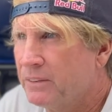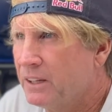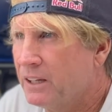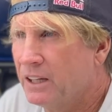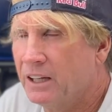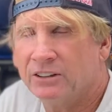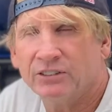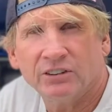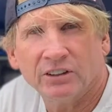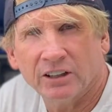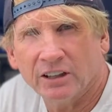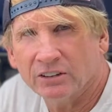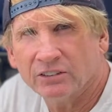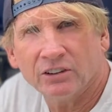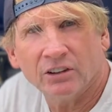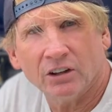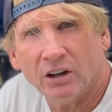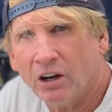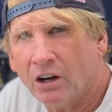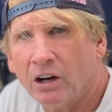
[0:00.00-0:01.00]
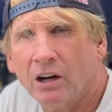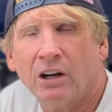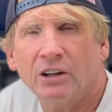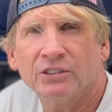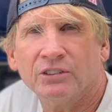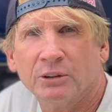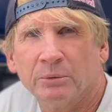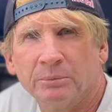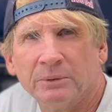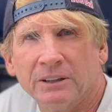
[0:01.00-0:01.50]
I'd say it's an
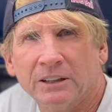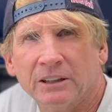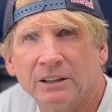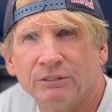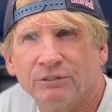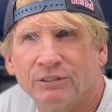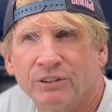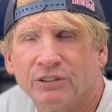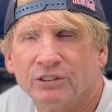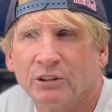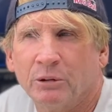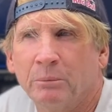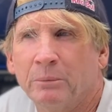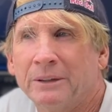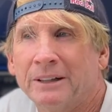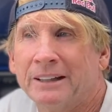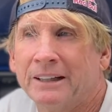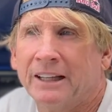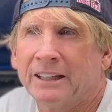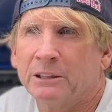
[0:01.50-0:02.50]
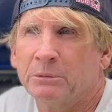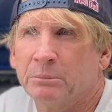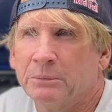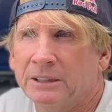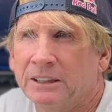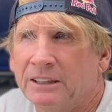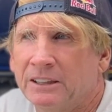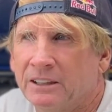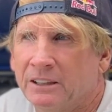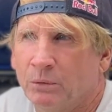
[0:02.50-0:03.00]
awesome kit for somebody like
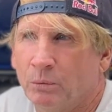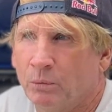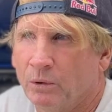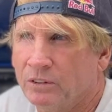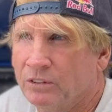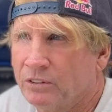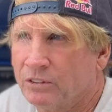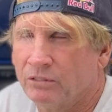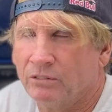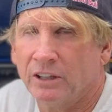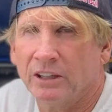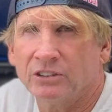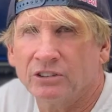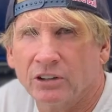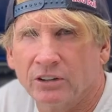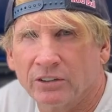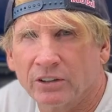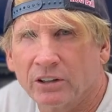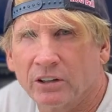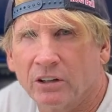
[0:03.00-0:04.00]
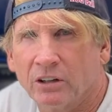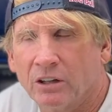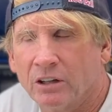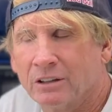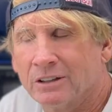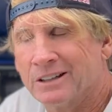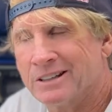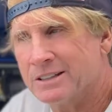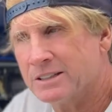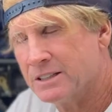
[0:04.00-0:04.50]
me that wants to wrench on the car,
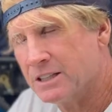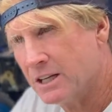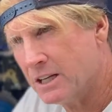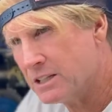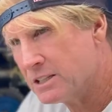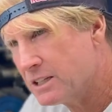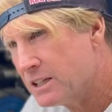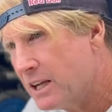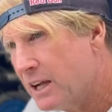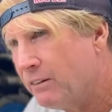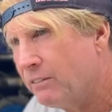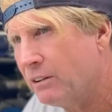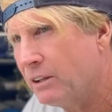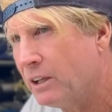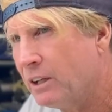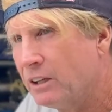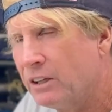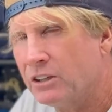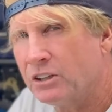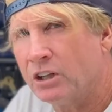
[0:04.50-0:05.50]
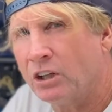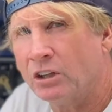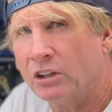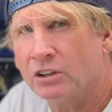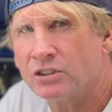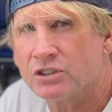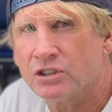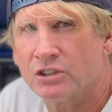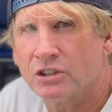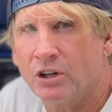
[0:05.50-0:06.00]
that doesn't have a lot of
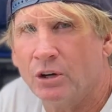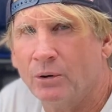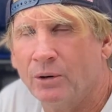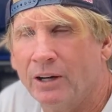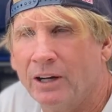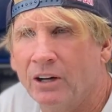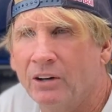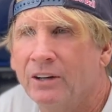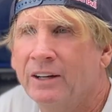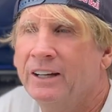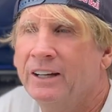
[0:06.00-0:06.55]
knowledge and know-how,